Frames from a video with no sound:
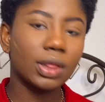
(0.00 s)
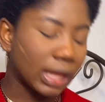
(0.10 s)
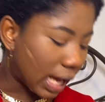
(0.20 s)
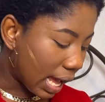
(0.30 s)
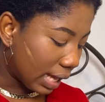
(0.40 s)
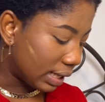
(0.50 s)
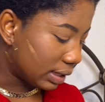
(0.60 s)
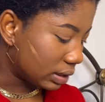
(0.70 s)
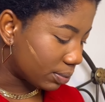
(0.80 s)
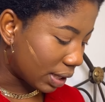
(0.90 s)
think I
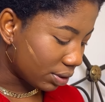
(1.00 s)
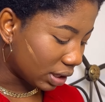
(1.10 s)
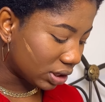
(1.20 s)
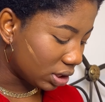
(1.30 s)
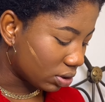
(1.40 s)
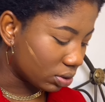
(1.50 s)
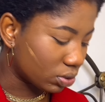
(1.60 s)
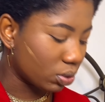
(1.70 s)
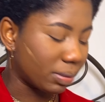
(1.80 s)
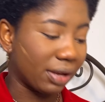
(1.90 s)
added this, but I don't actually
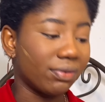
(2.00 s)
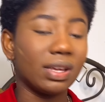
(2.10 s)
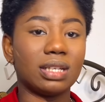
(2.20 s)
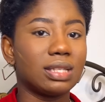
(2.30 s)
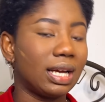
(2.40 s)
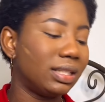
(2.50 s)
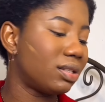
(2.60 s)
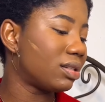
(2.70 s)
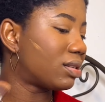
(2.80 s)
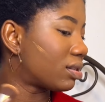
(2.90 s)
contour my face. I
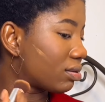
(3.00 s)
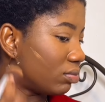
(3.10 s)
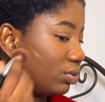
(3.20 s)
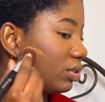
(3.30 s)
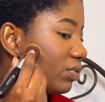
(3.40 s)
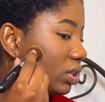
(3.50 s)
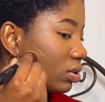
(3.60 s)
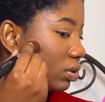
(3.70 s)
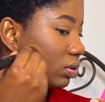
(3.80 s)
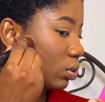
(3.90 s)
just reverse
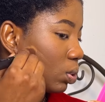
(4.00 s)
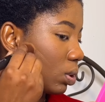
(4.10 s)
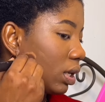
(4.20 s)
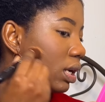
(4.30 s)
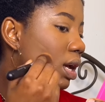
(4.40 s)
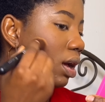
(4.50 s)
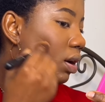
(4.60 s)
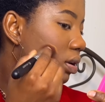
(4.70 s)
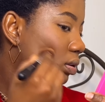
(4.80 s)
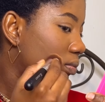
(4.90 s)
contour.
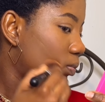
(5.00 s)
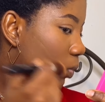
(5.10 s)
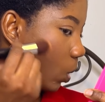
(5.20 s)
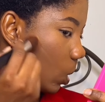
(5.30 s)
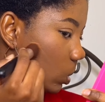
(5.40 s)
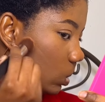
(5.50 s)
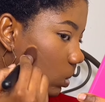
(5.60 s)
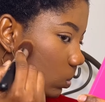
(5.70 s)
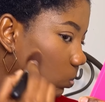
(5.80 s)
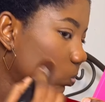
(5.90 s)
Cause
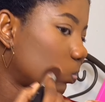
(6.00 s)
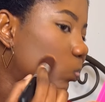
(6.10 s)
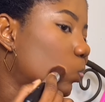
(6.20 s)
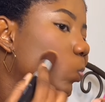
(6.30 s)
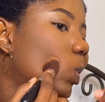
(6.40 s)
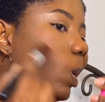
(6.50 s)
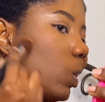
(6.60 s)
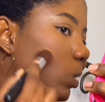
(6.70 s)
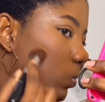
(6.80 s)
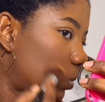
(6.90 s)
um thank
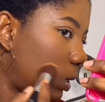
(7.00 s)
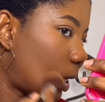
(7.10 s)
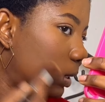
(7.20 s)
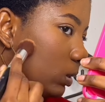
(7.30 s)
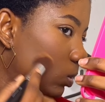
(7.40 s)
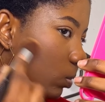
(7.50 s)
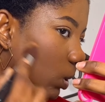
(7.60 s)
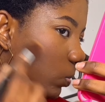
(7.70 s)
God for lines on my